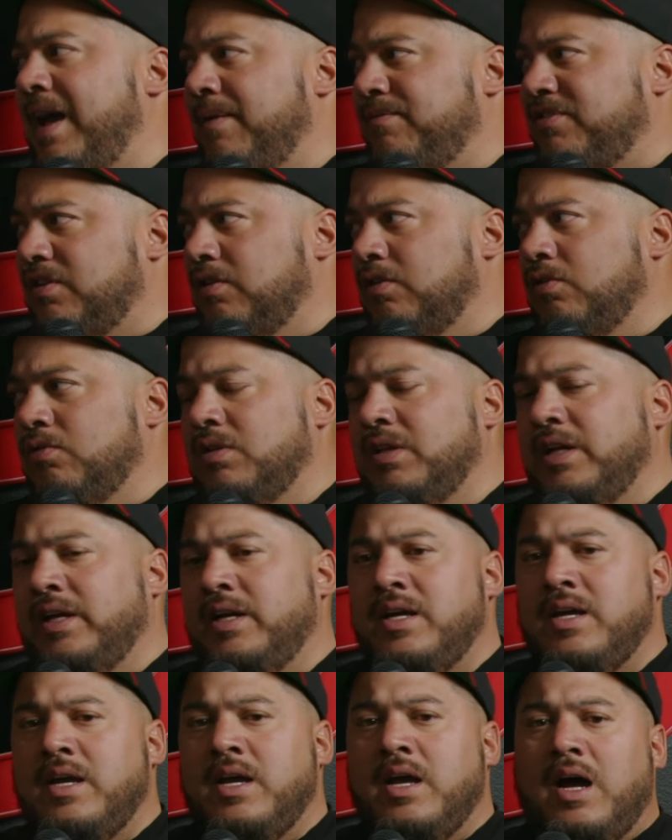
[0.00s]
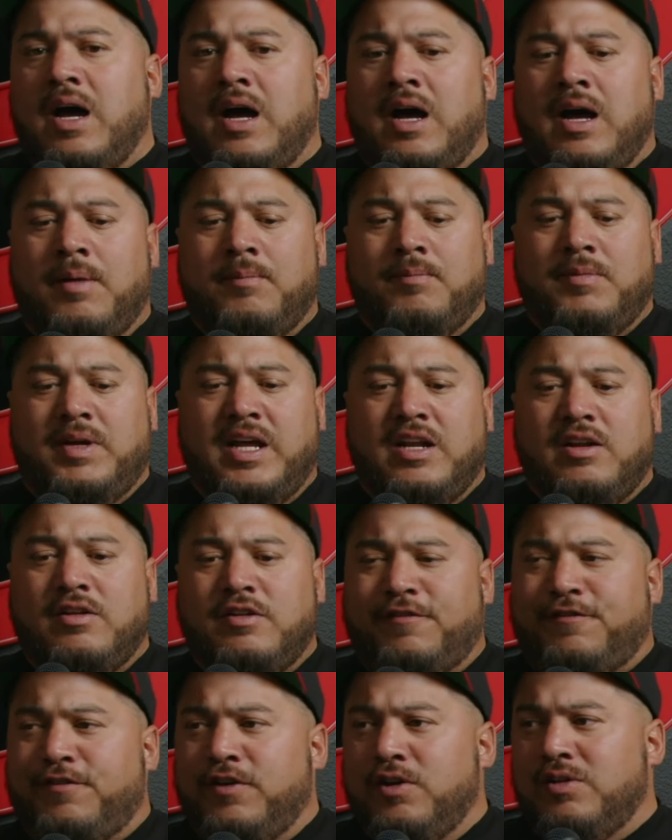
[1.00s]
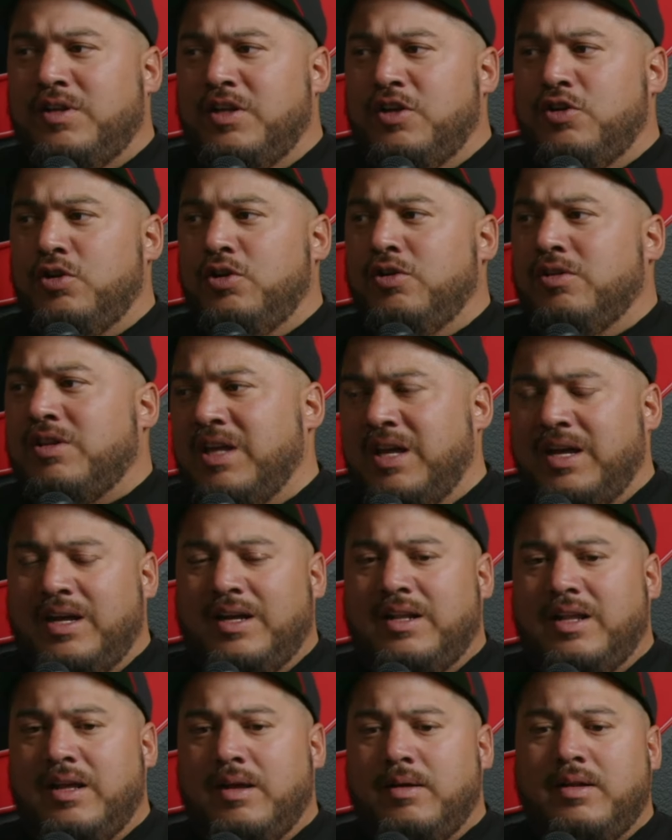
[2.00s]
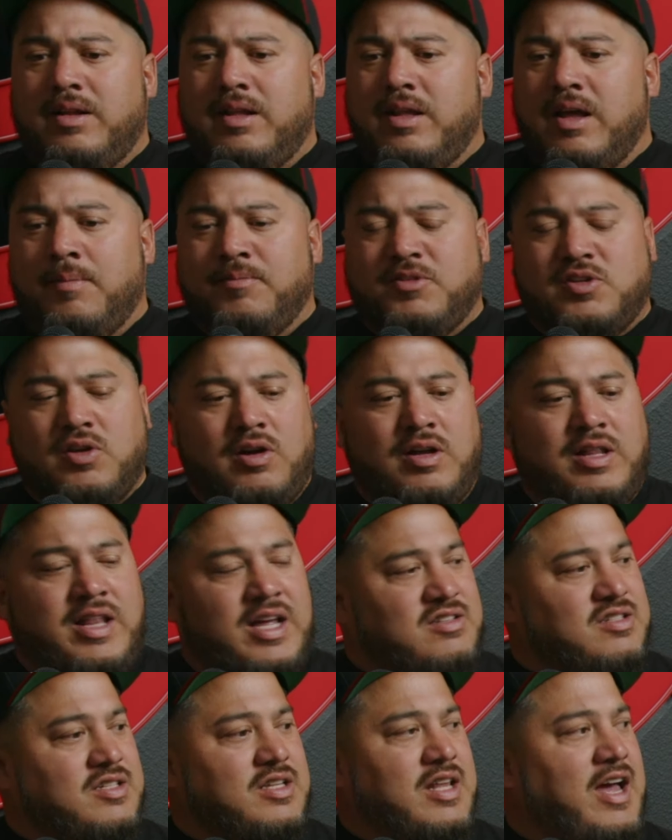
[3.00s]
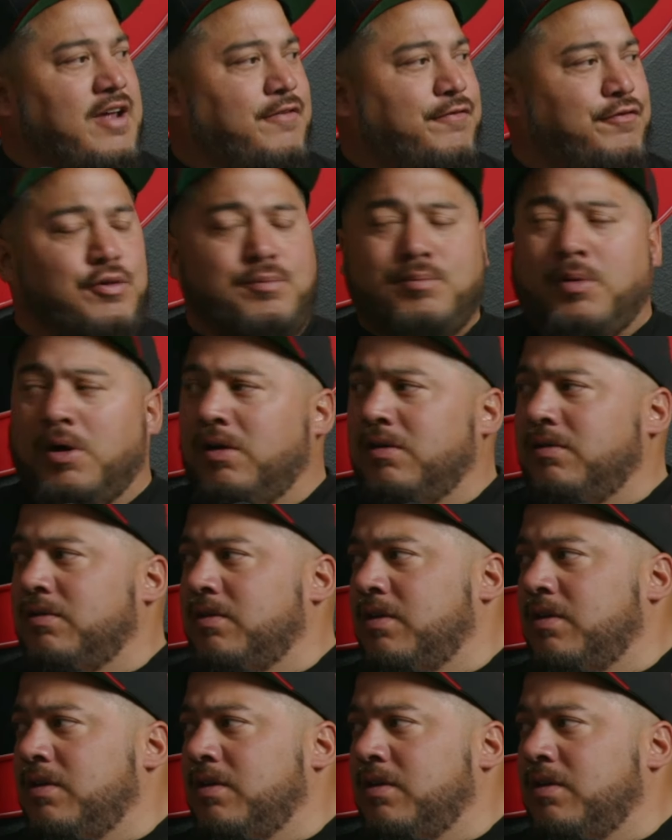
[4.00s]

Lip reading: Absolutely. Get on the field and do your thing. I'm sorry, that's not football.